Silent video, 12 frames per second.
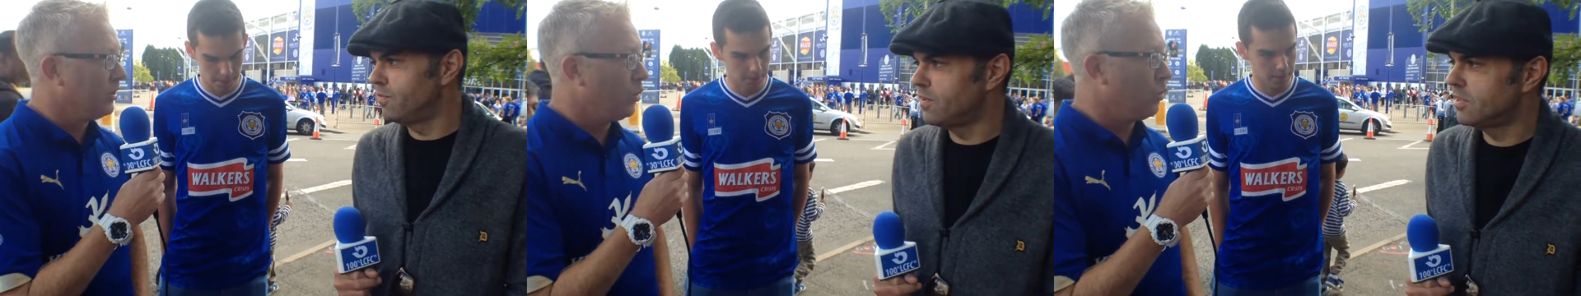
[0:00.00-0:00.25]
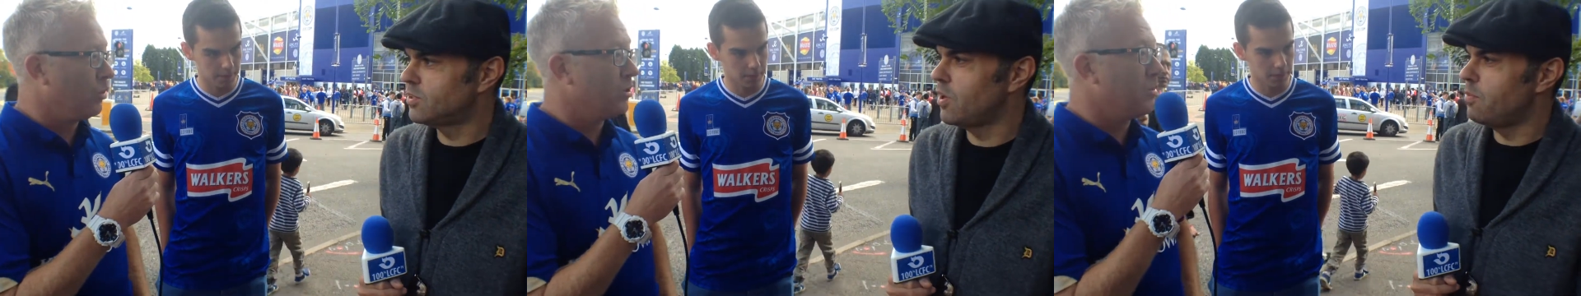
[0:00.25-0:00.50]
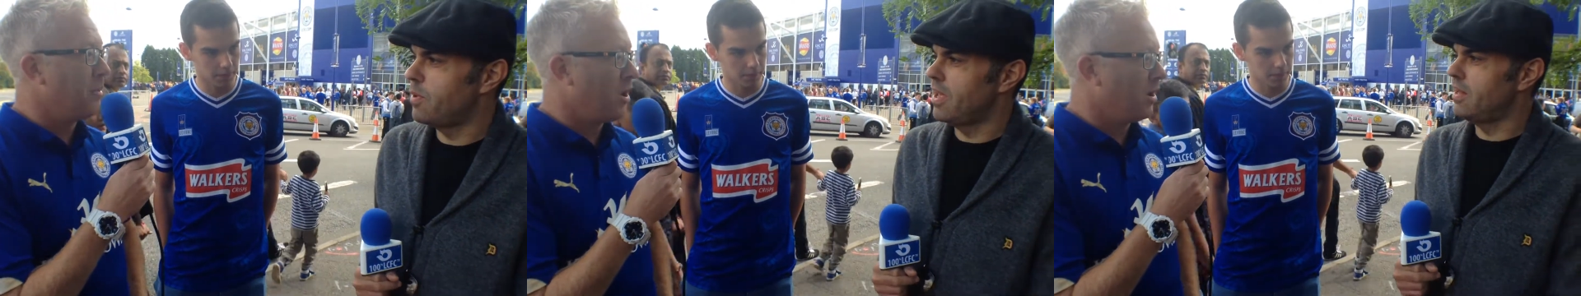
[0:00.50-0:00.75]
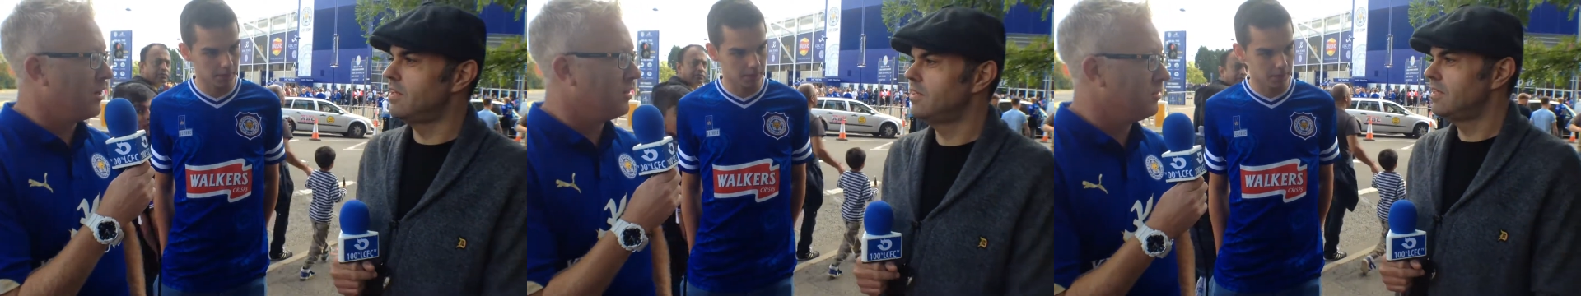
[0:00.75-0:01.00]
Speaker 1: for the time
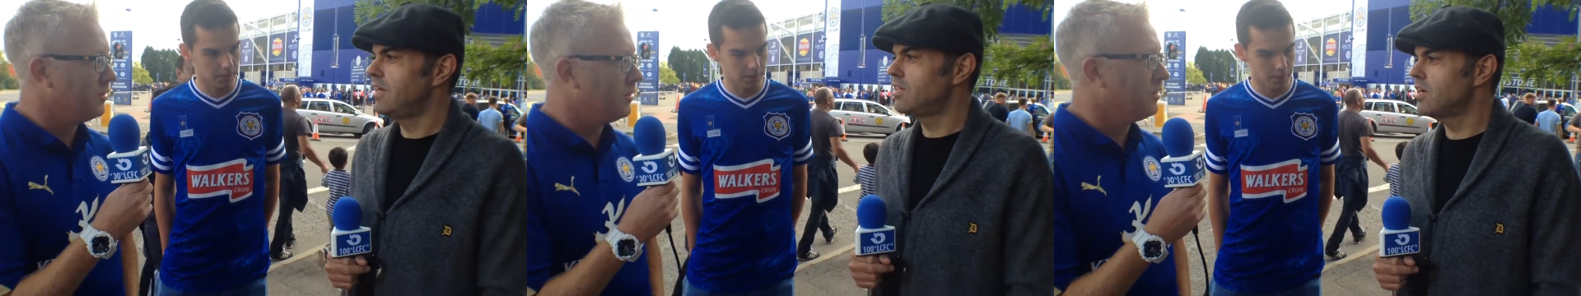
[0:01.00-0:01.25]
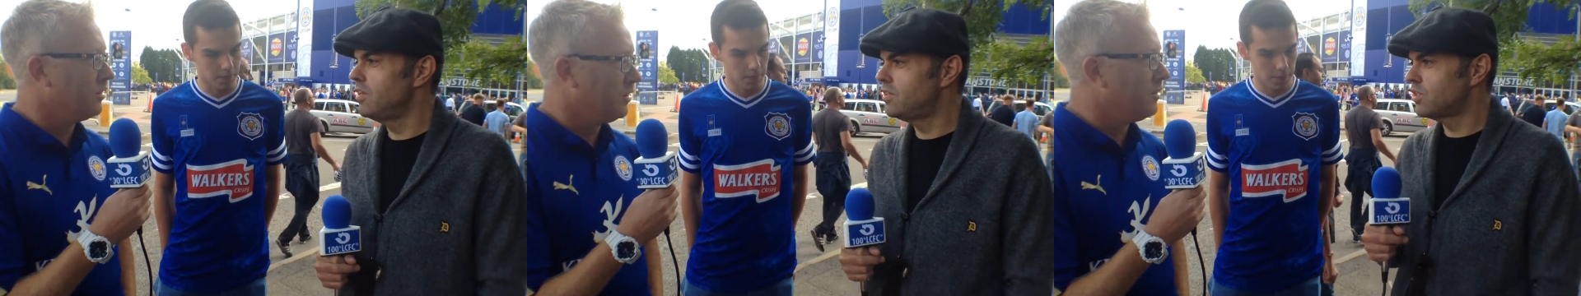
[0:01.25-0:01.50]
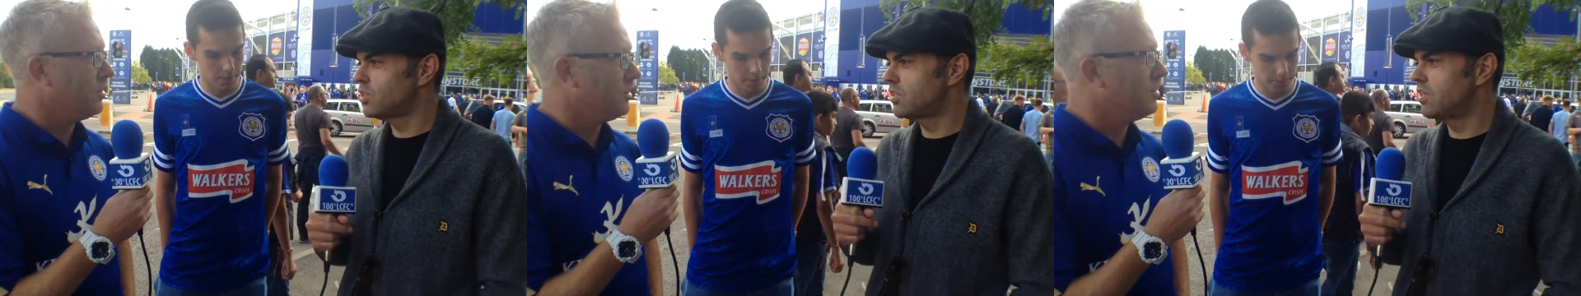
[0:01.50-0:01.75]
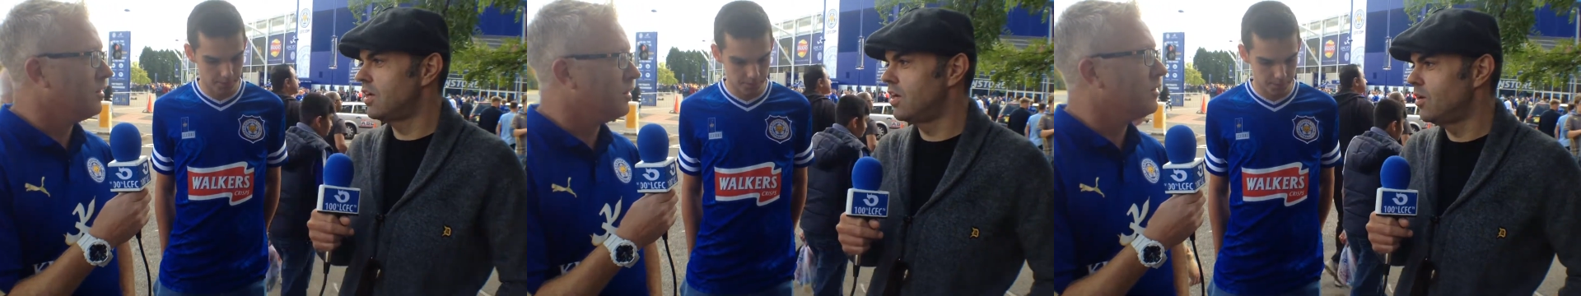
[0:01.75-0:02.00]
being. He's only
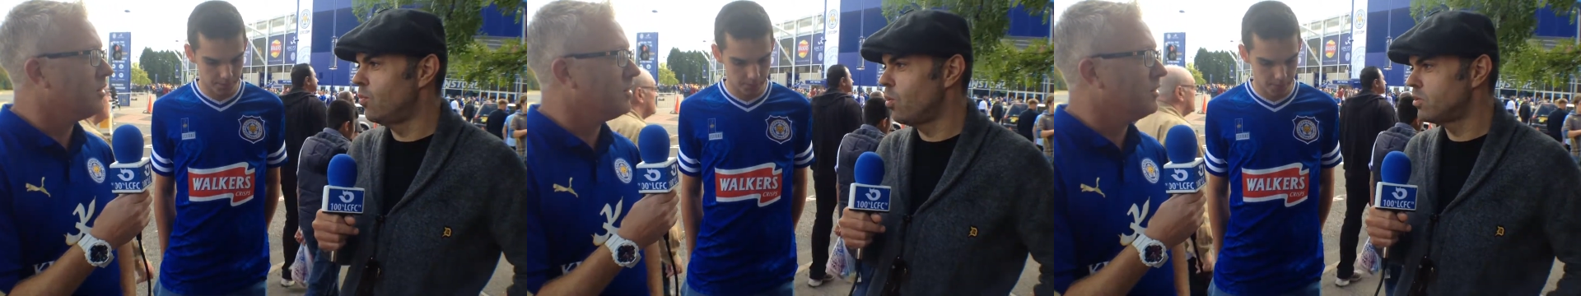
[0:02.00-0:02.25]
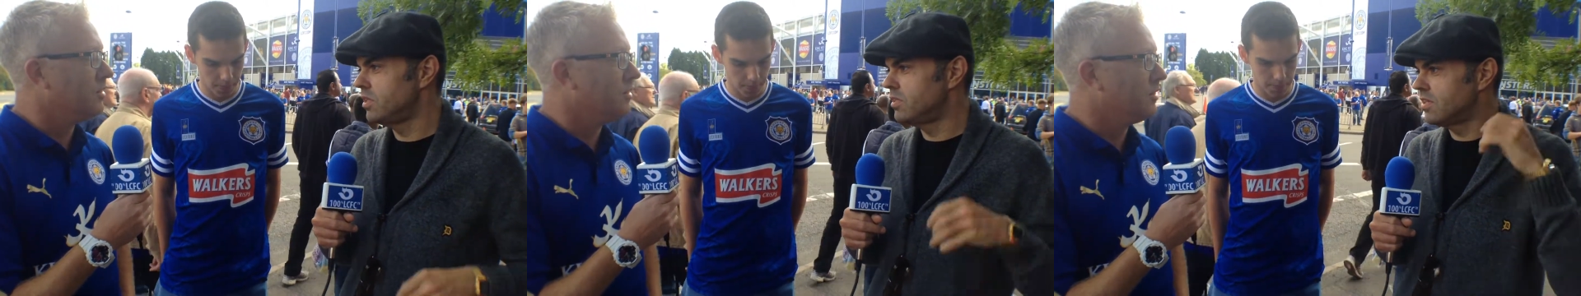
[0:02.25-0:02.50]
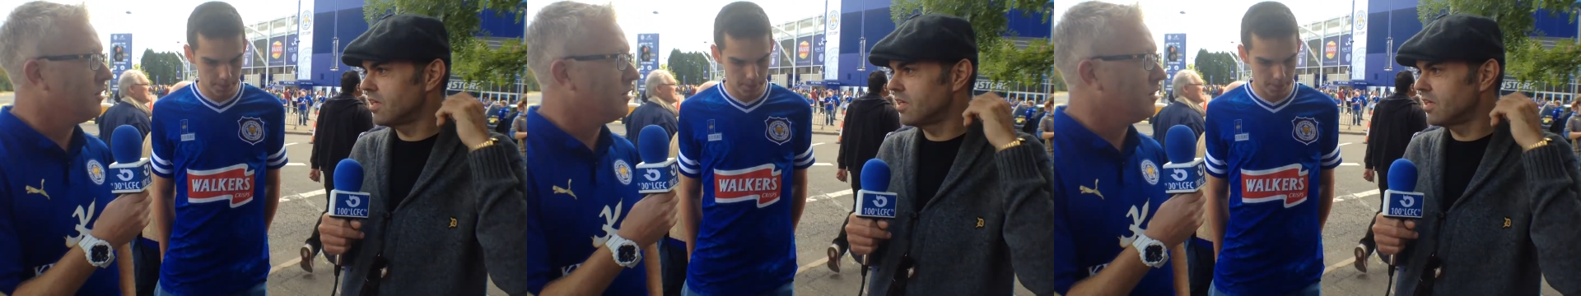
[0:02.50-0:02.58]
just uh, walked into